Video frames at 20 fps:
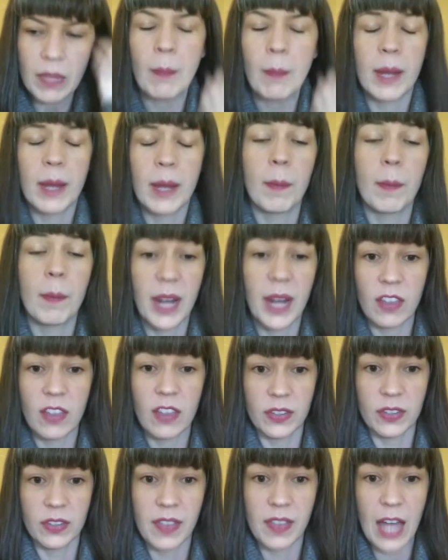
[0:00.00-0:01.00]
but, but
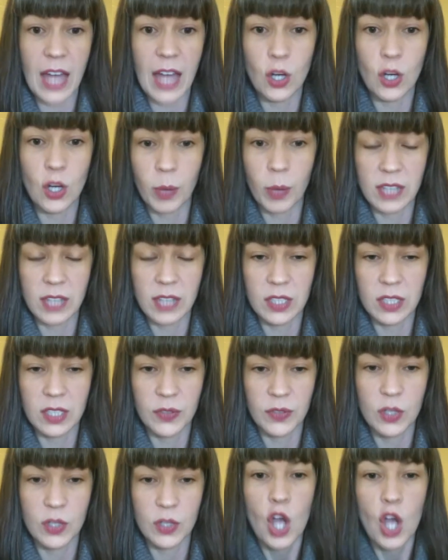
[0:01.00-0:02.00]
other than that, no
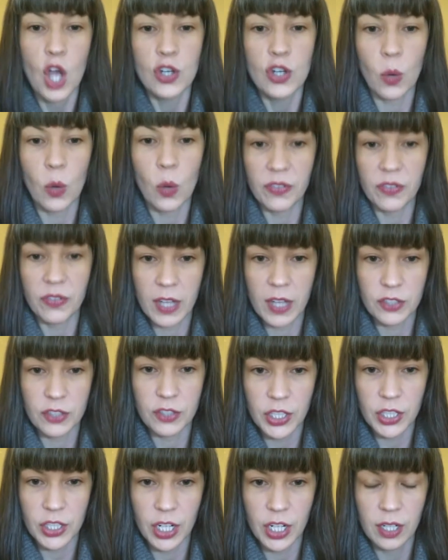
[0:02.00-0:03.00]
processed food, no refined
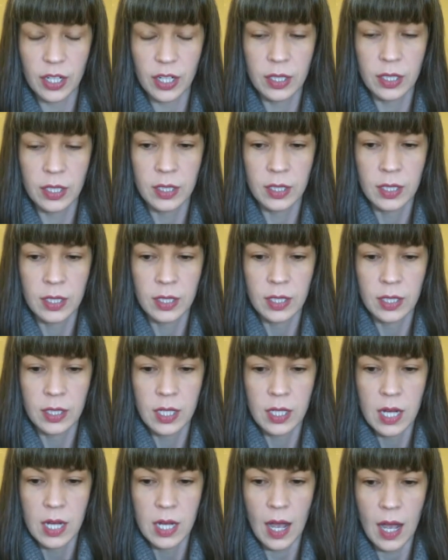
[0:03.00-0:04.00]
sugar,
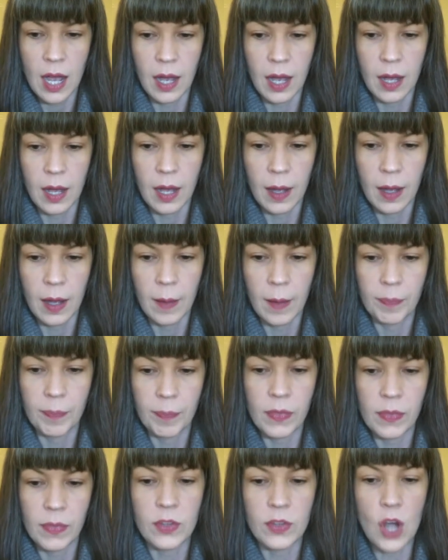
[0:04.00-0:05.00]

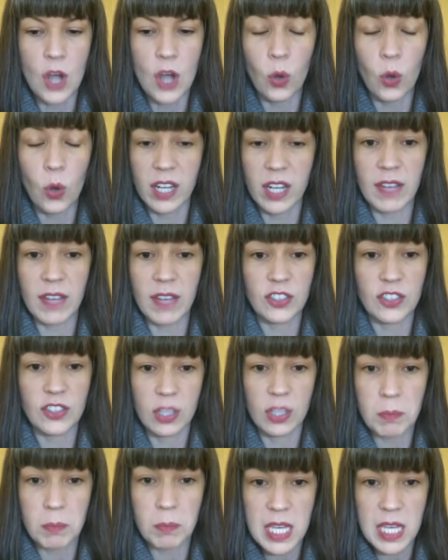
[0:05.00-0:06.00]
um, no
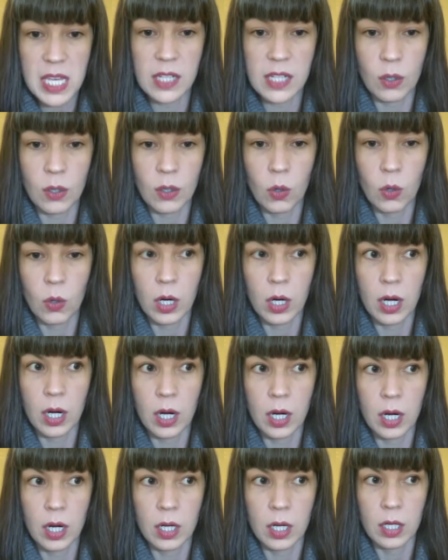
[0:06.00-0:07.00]
conventional meat
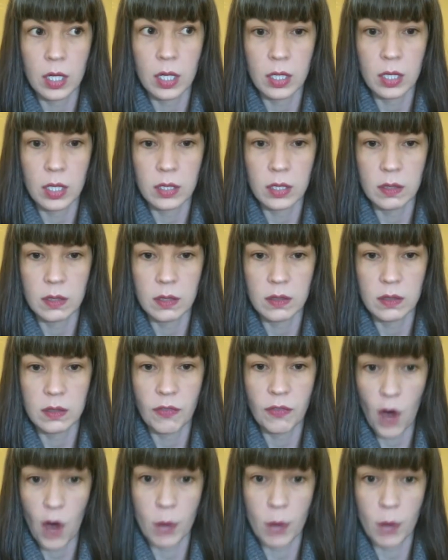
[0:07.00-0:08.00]
or
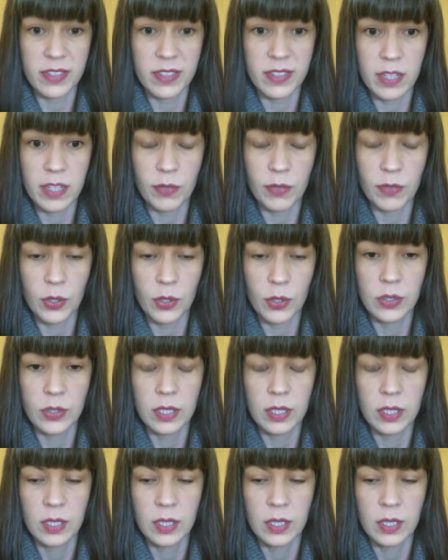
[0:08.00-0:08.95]
farmed seafood.